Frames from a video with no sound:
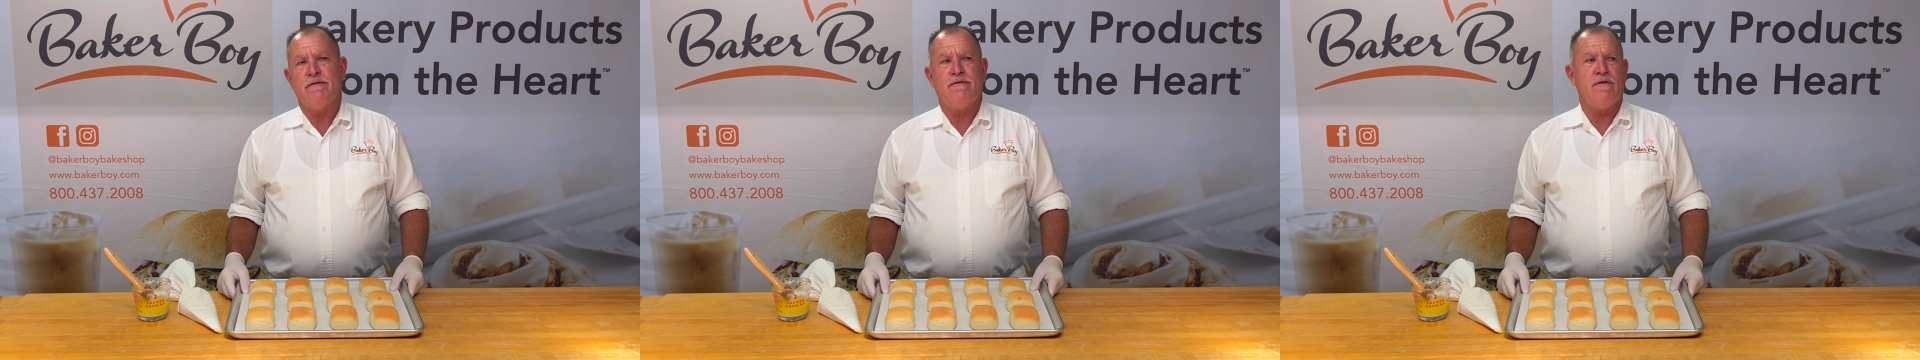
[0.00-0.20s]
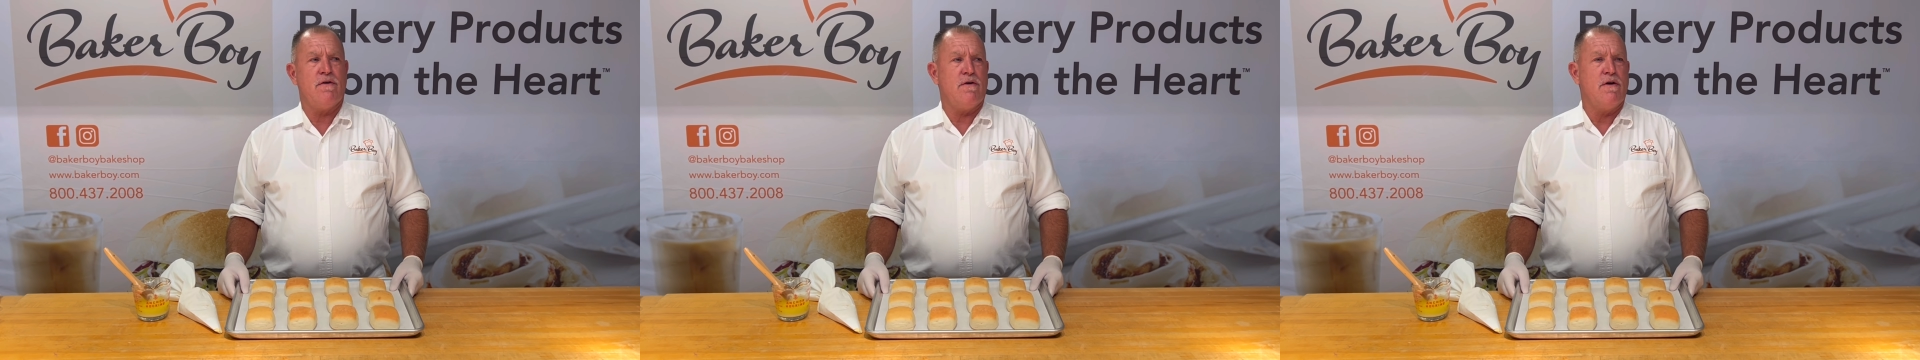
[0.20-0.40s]

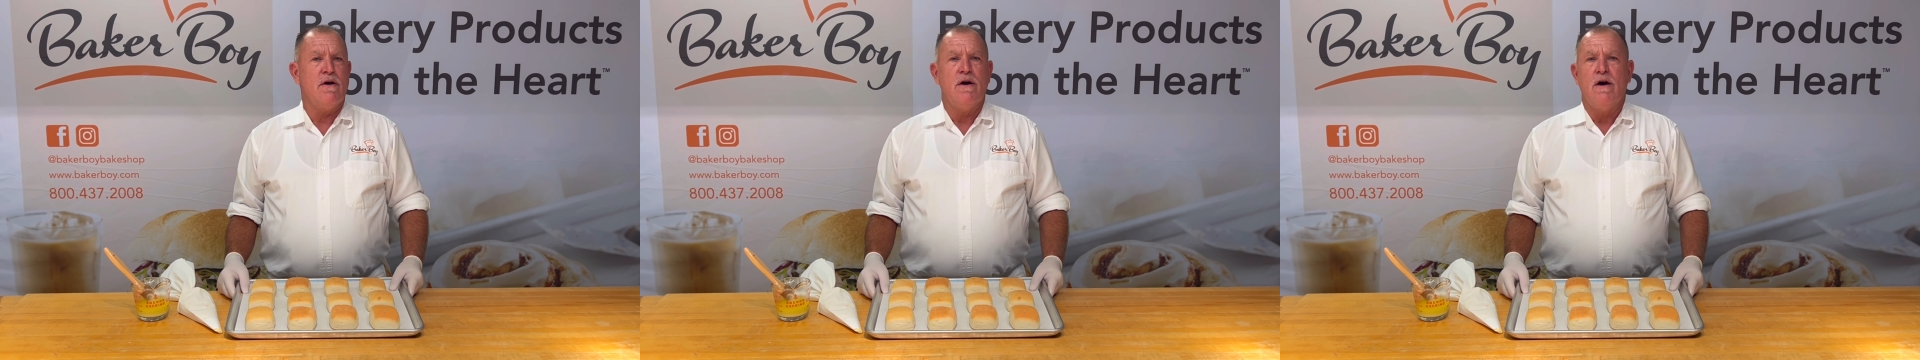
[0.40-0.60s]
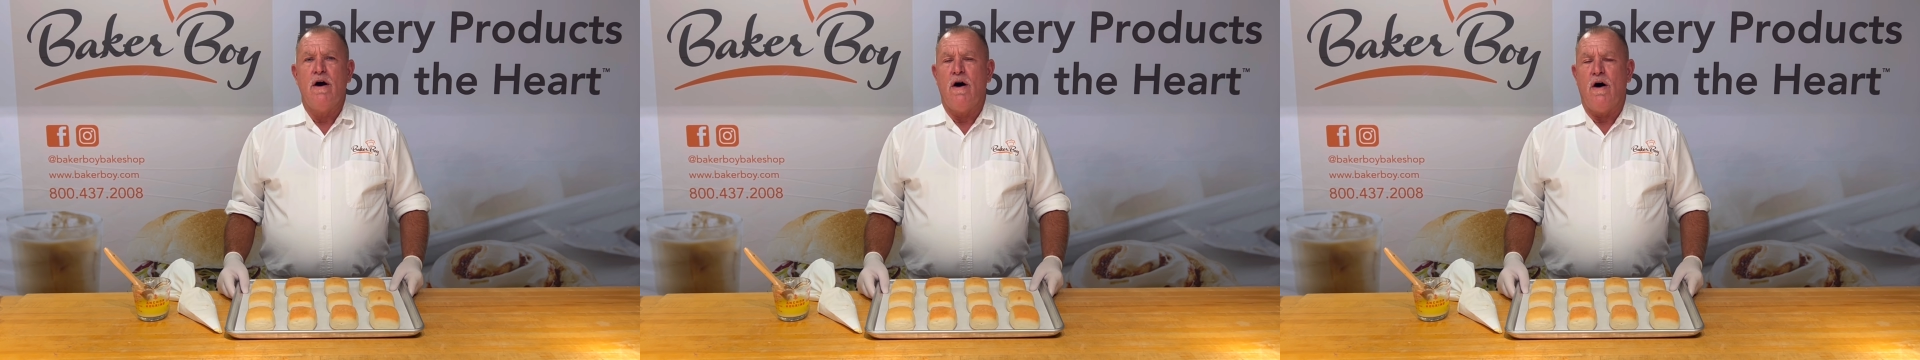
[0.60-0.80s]
for
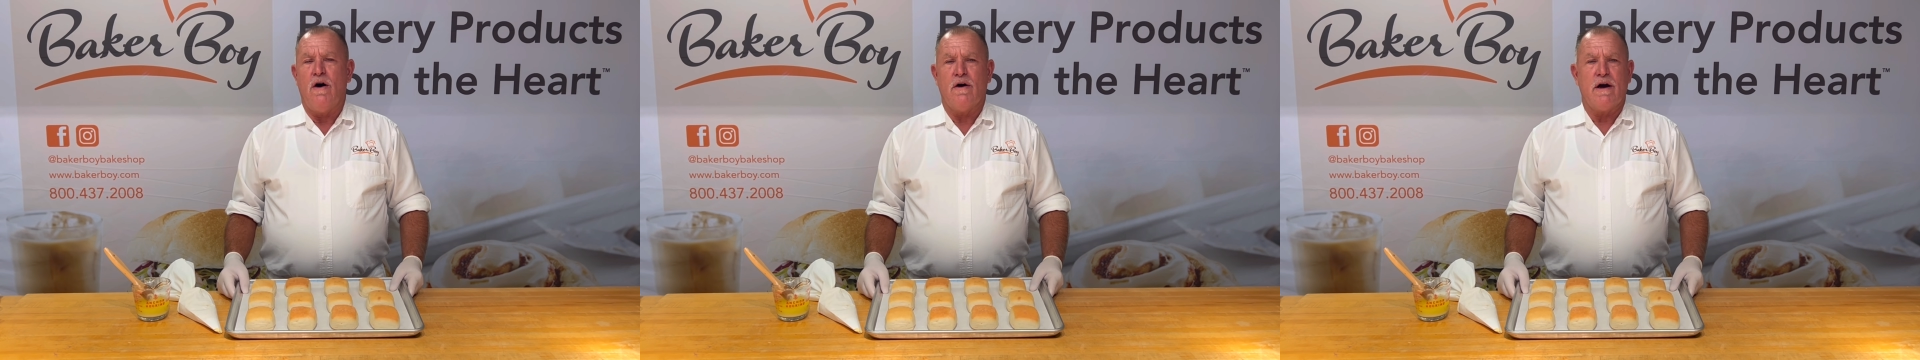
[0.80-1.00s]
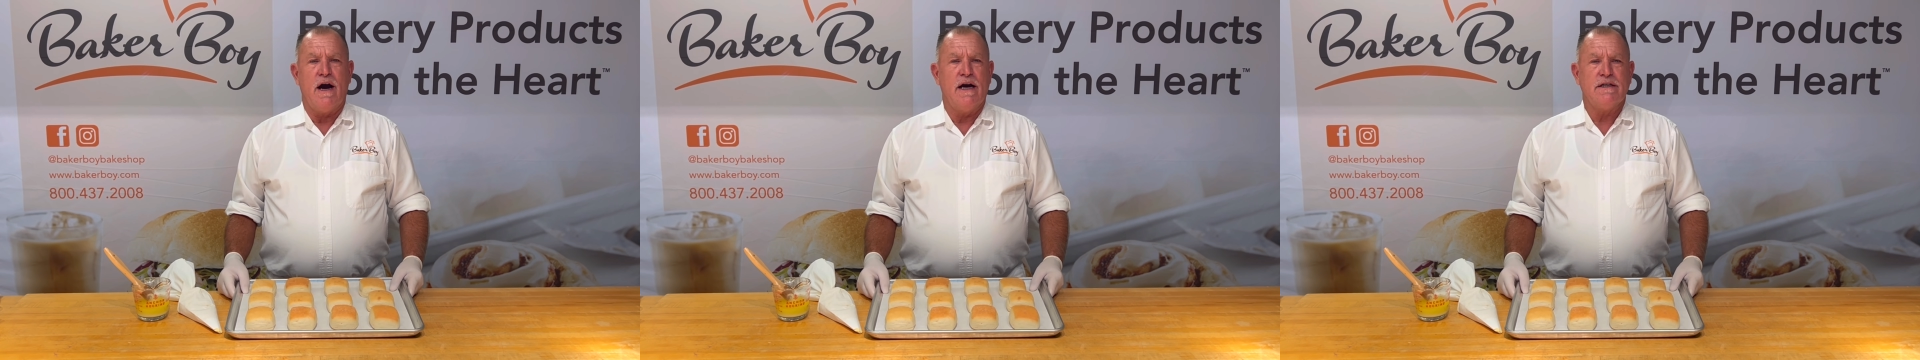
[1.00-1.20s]
all
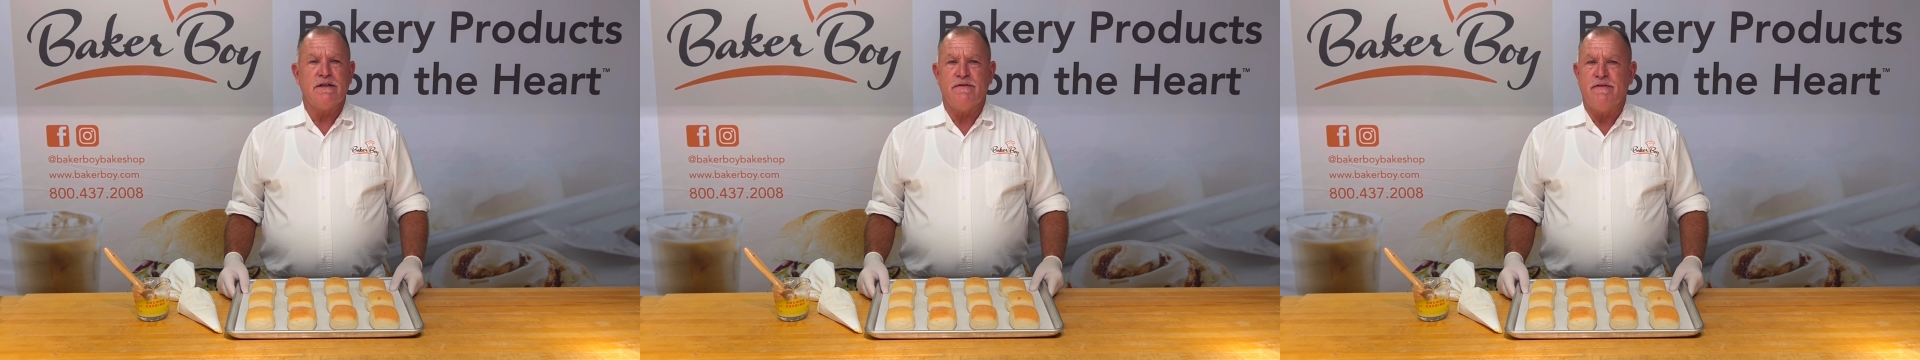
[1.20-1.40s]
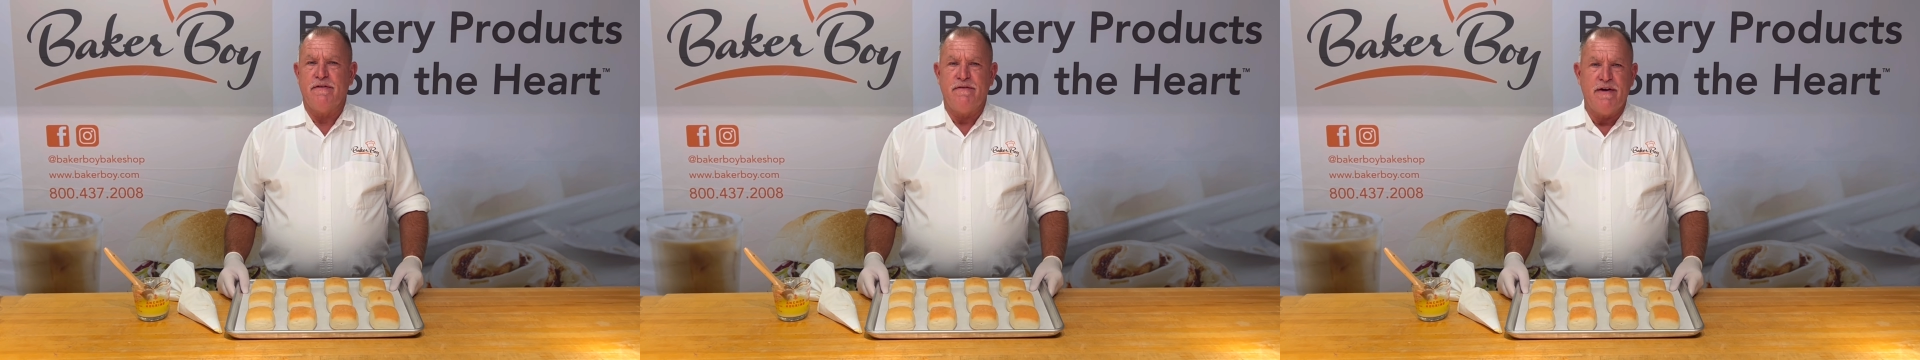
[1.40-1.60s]
kinds
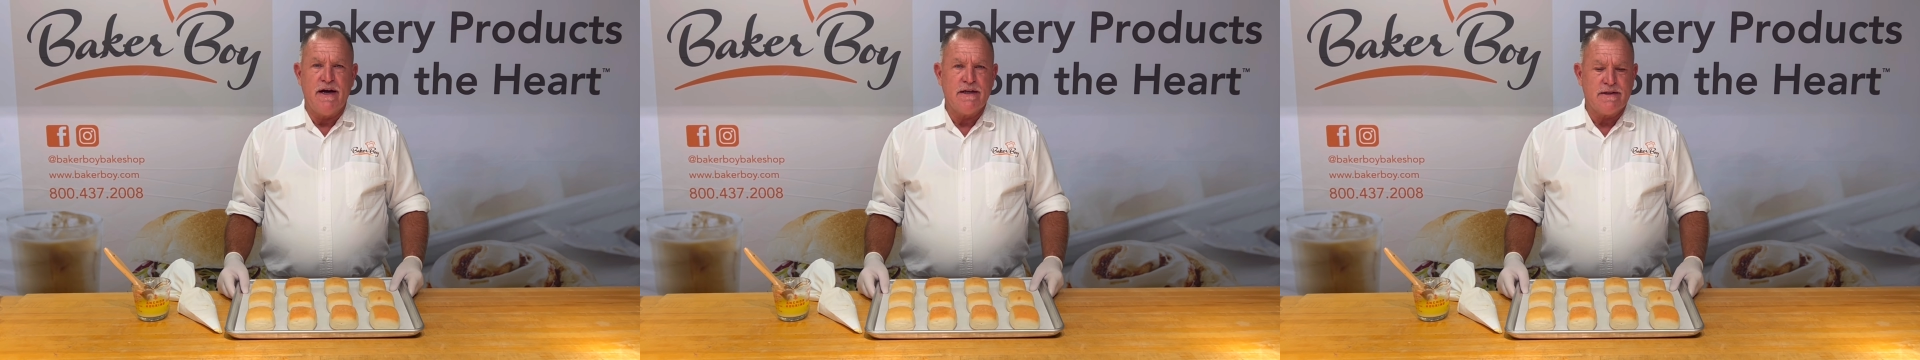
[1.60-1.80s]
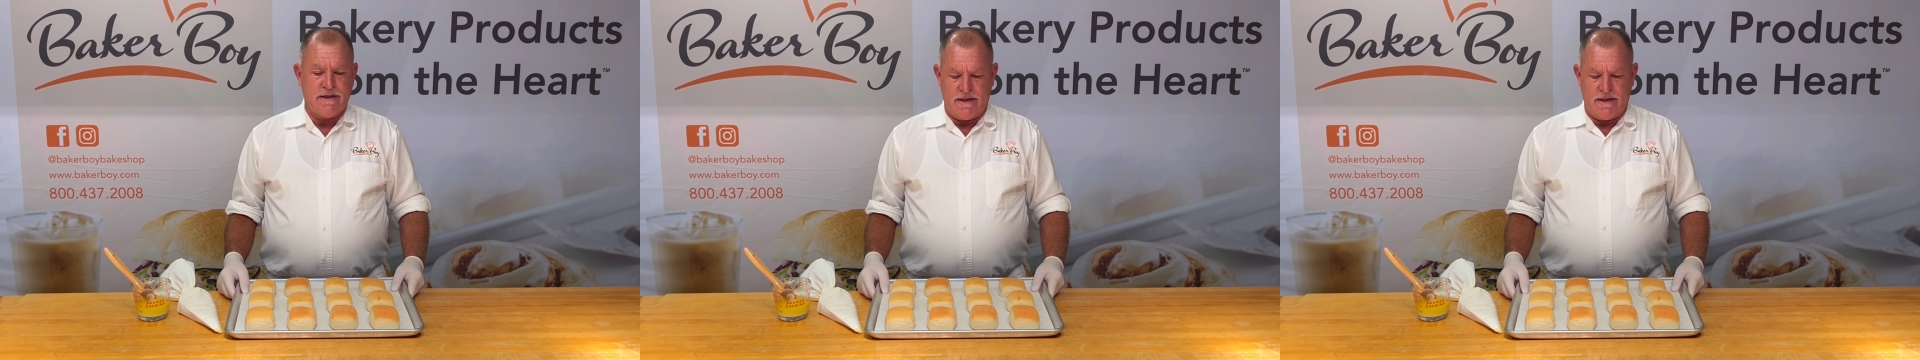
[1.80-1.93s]
of events.